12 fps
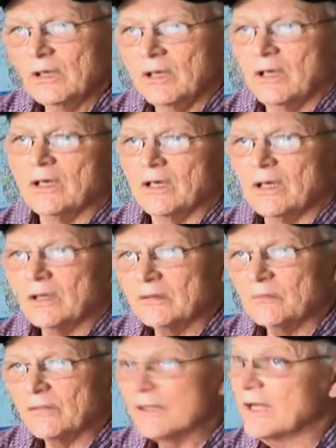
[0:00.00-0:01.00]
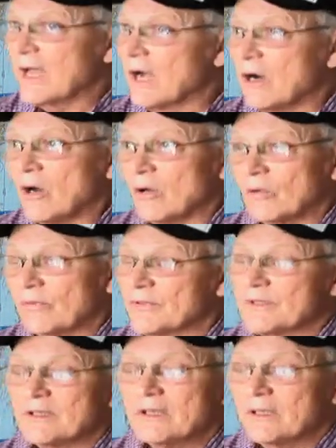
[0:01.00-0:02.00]
but now all over the
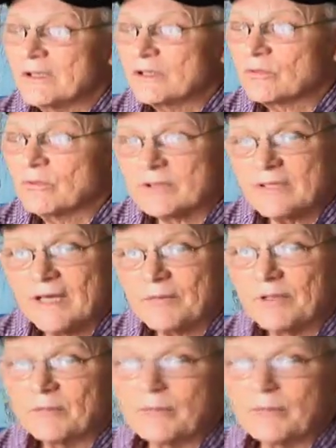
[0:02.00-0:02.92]
city, that's what's happening.